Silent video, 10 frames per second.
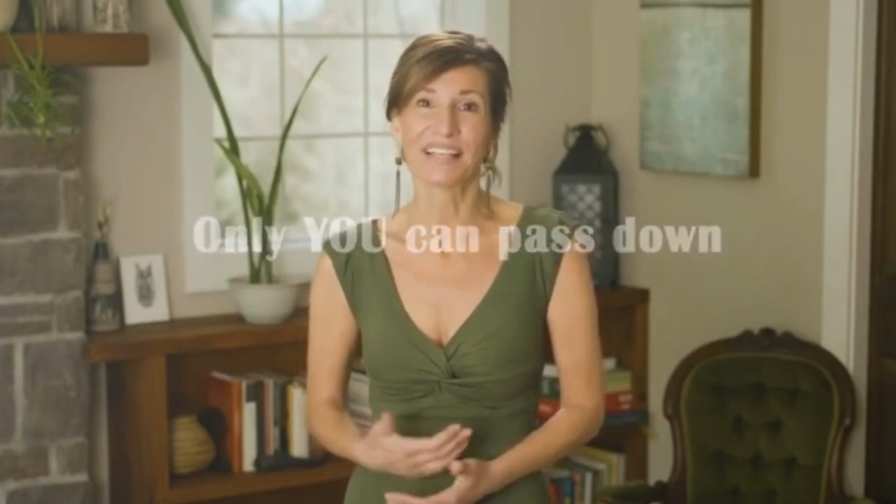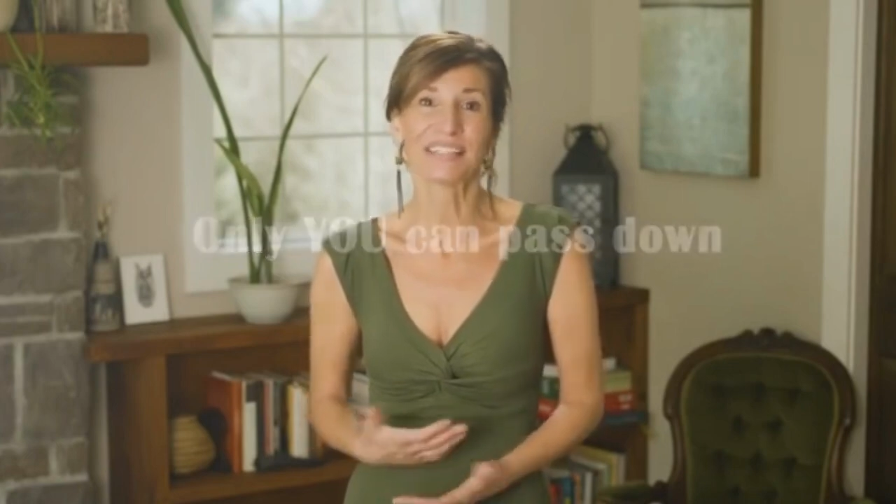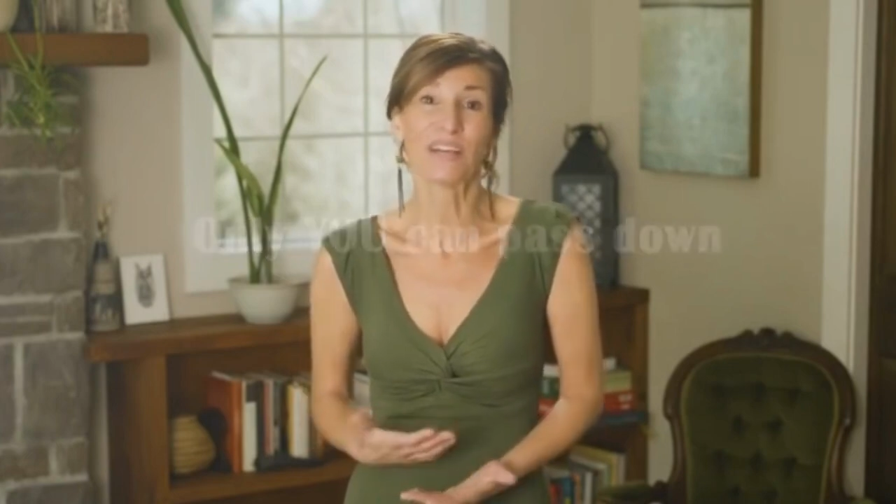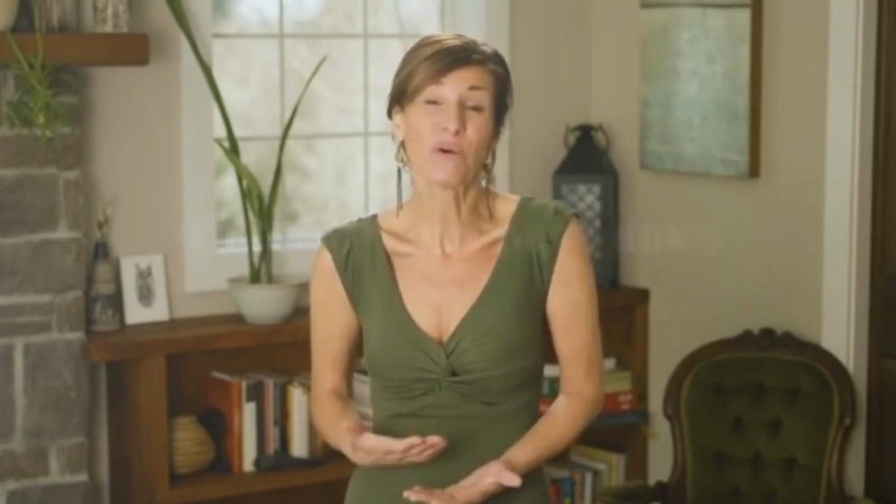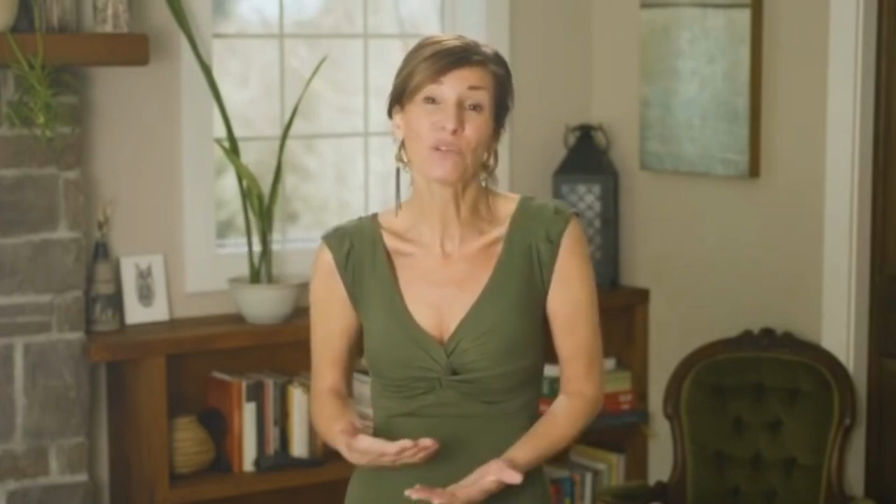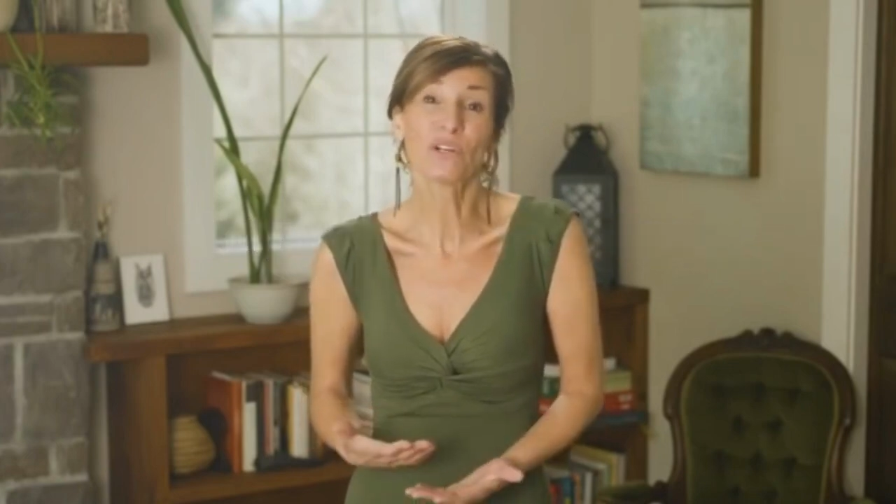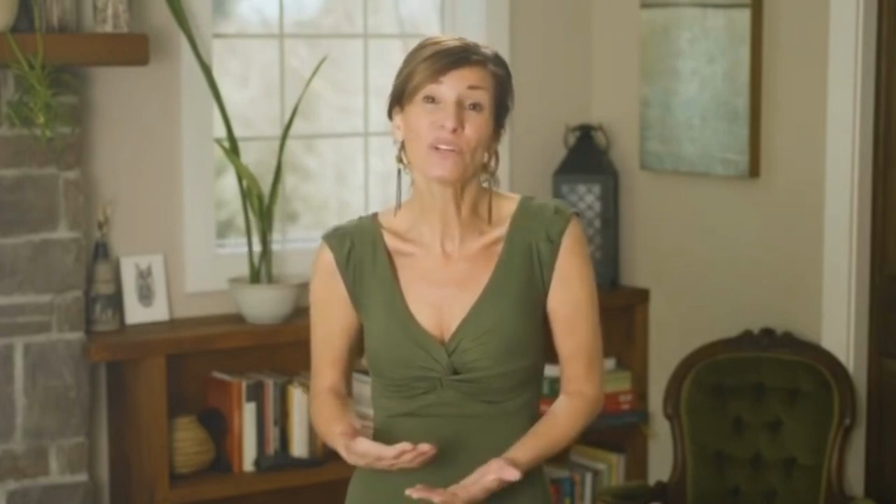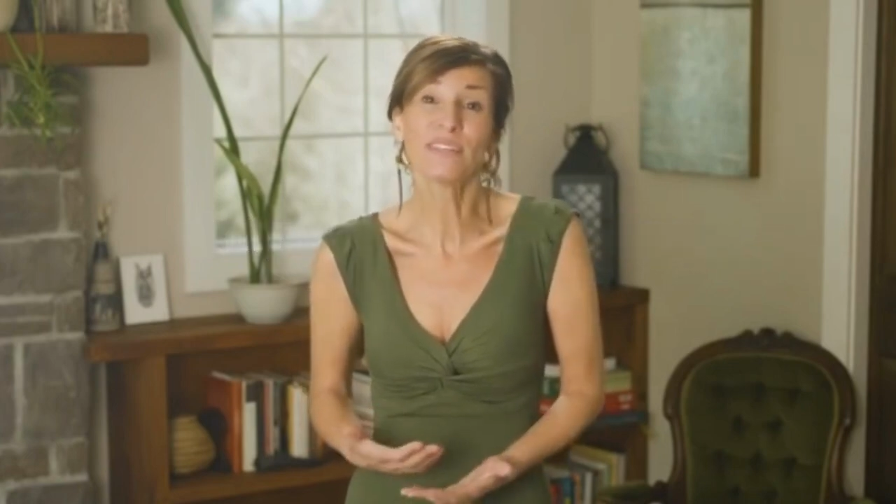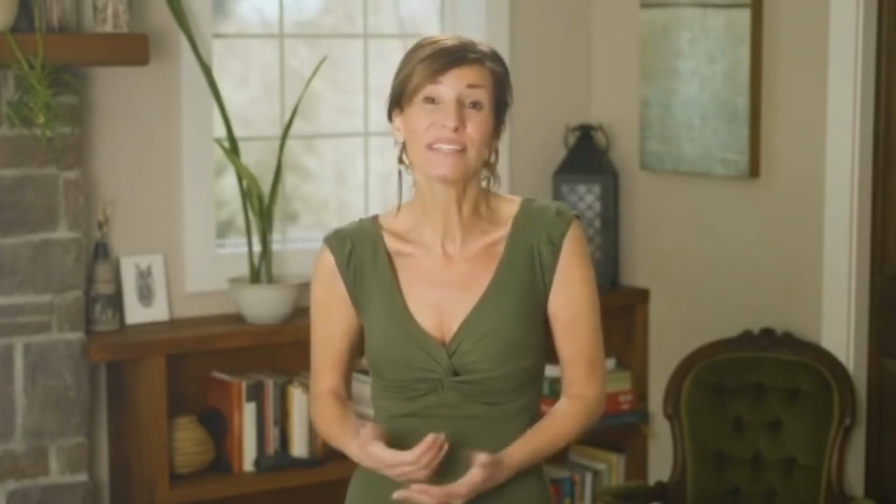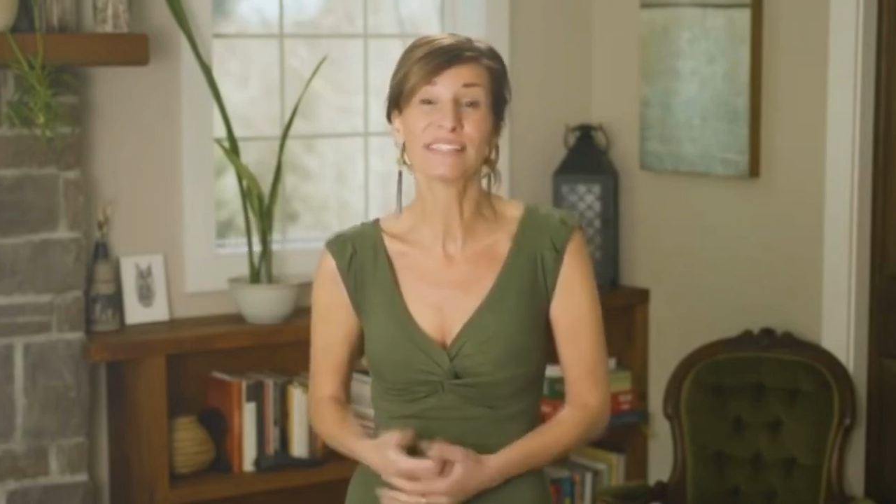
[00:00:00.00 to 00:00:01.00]
as they don't
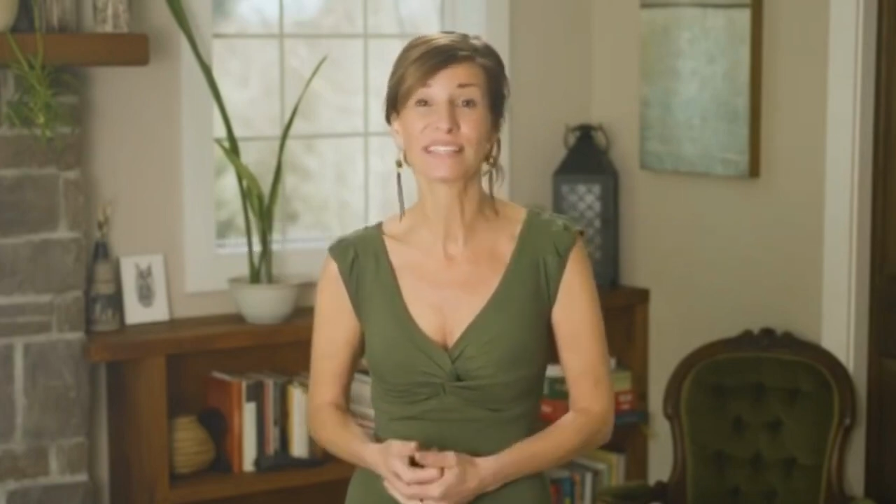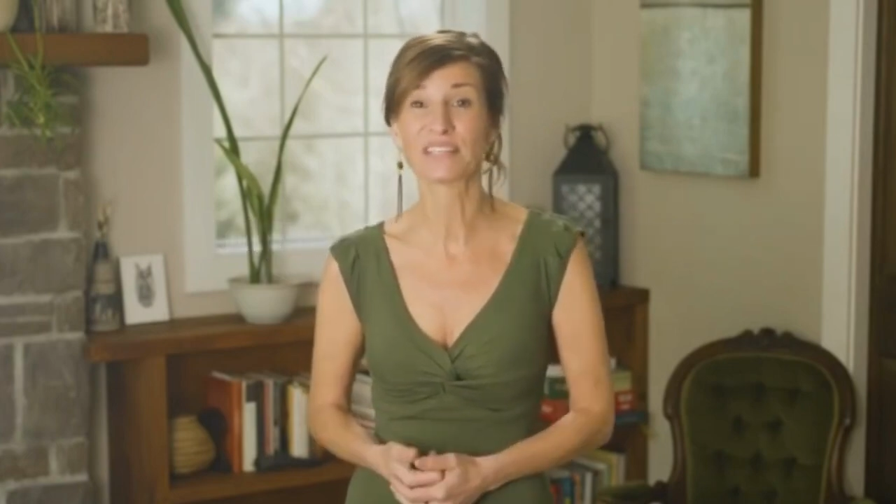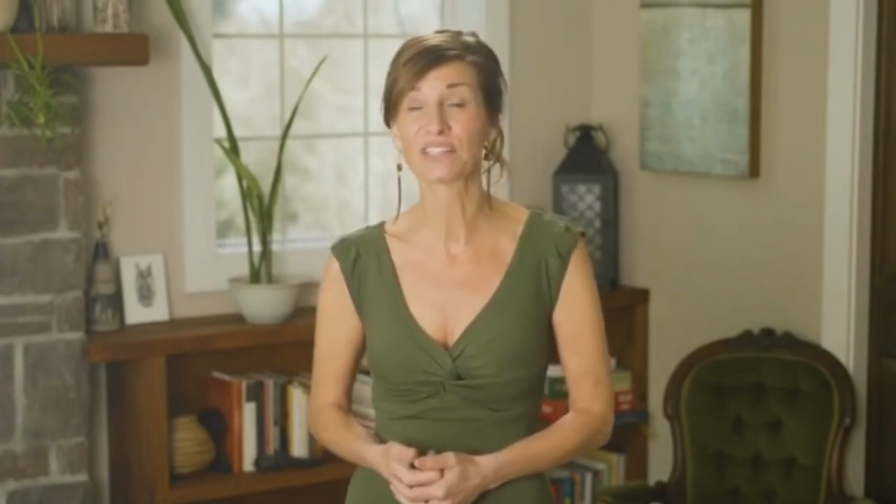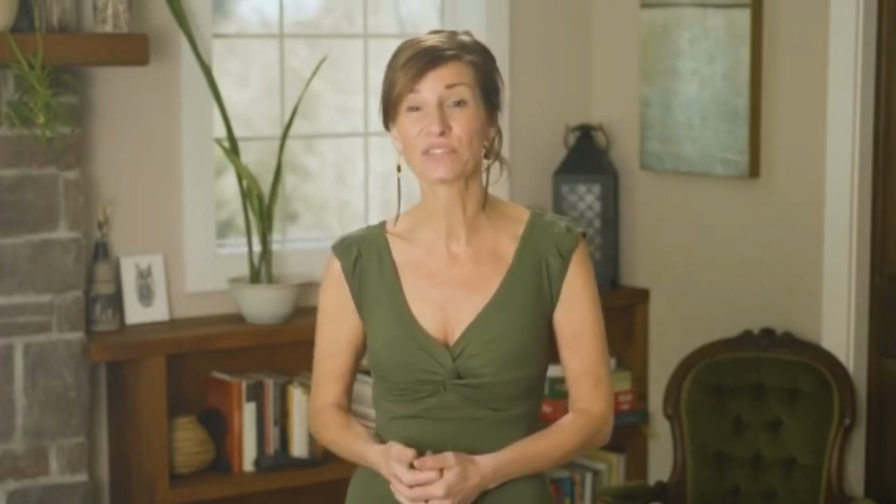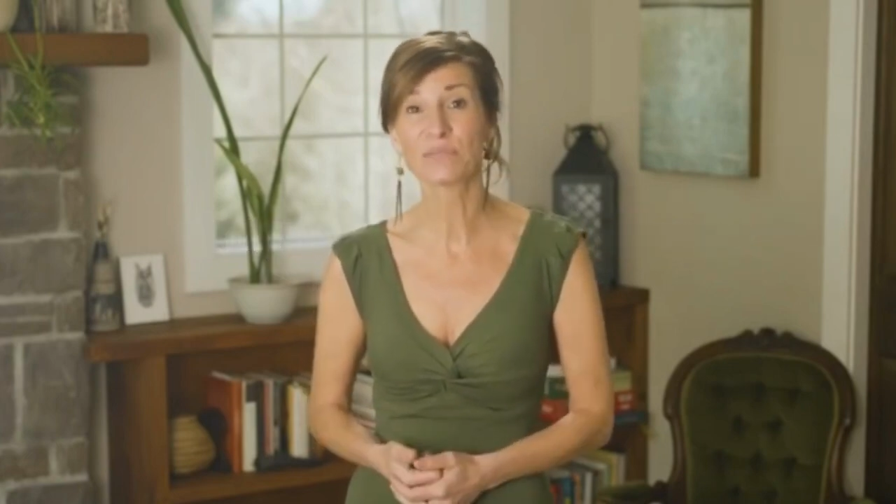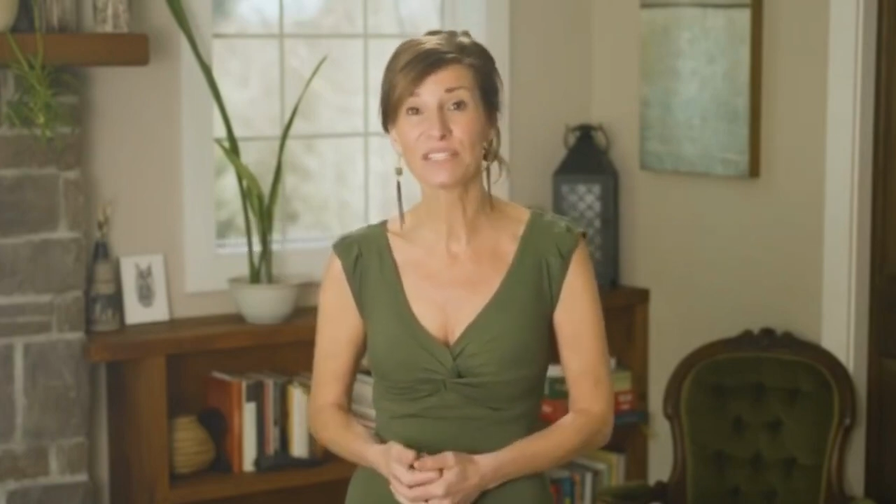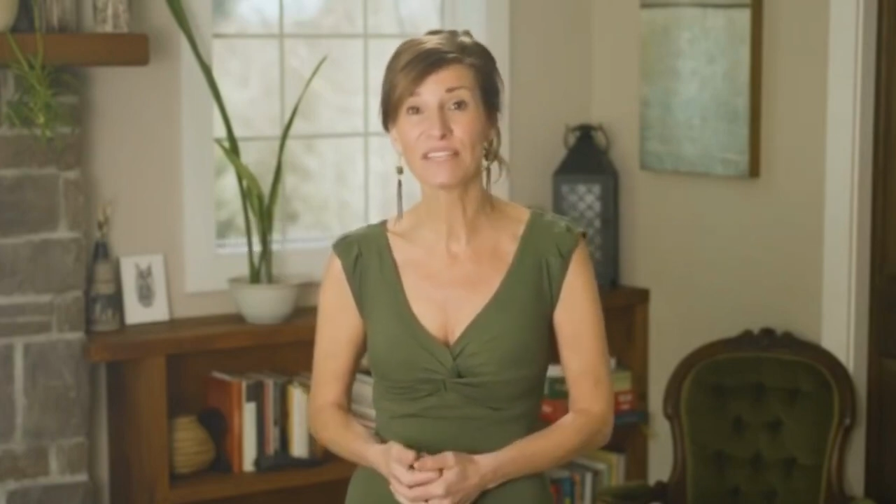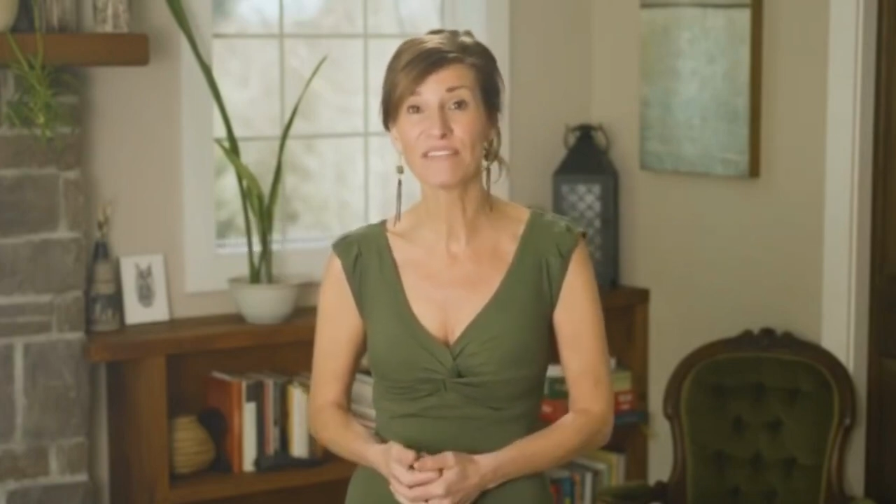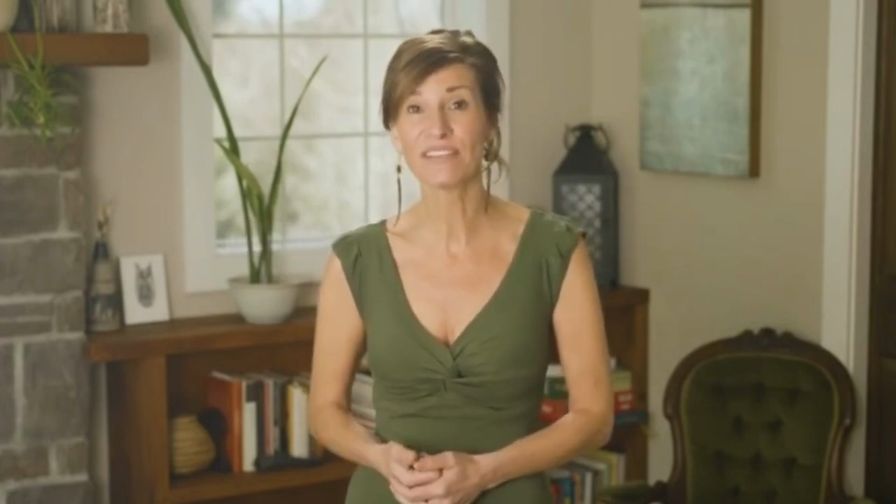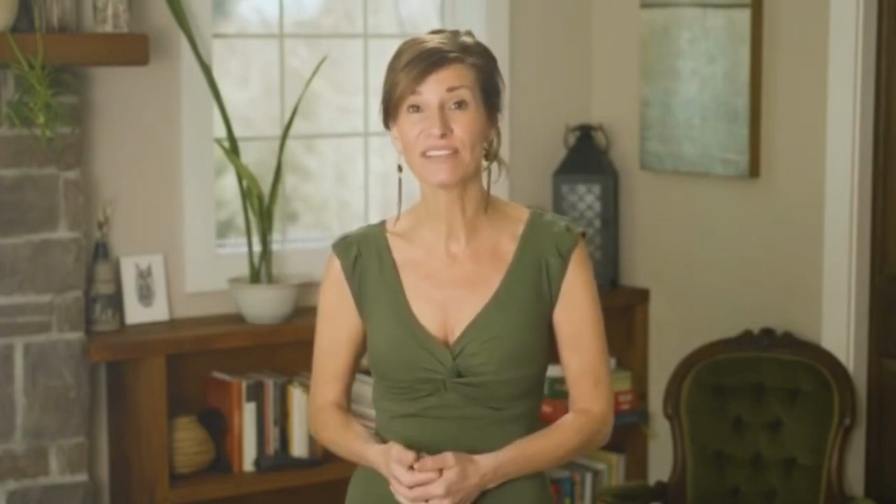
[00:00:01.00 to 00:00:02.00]
learn these skills from
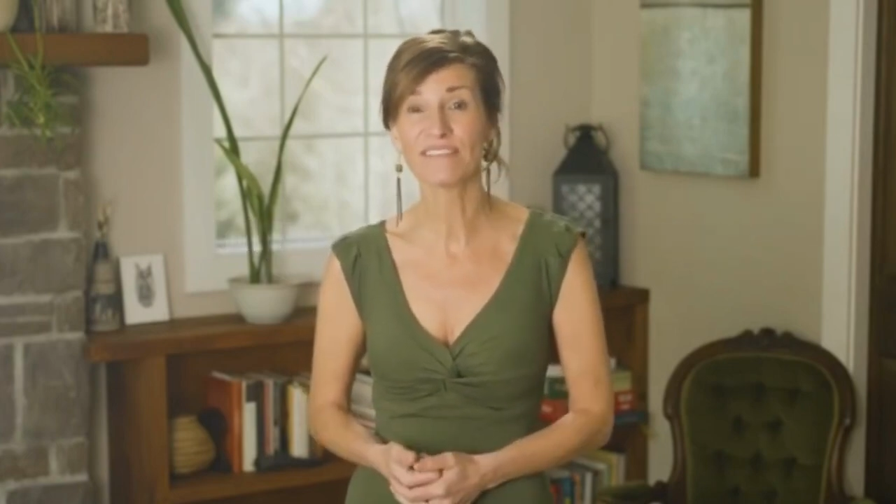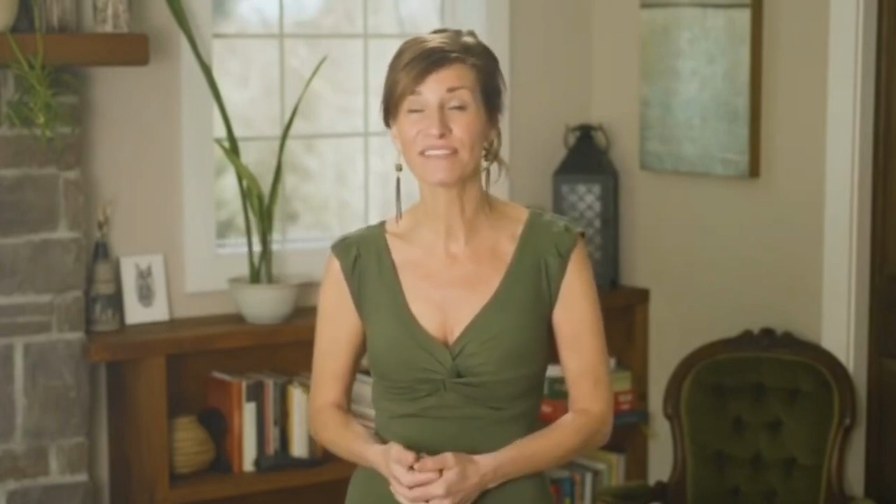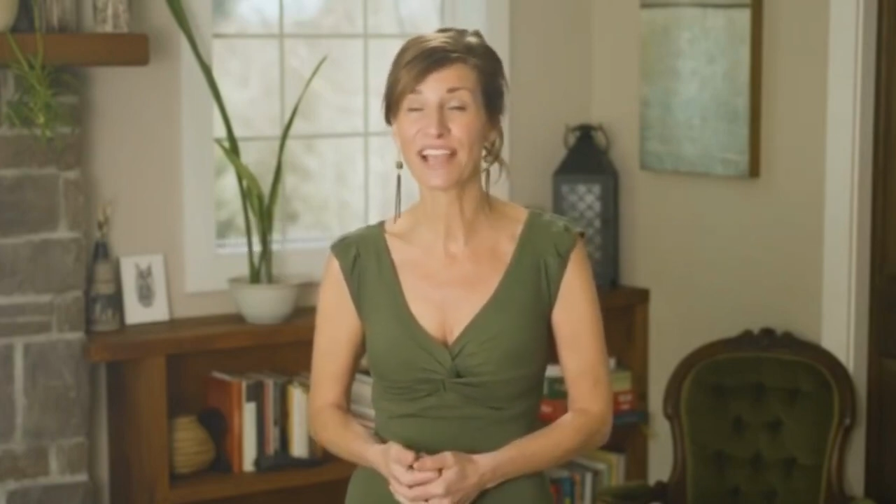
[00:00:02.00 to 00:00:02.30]
T V,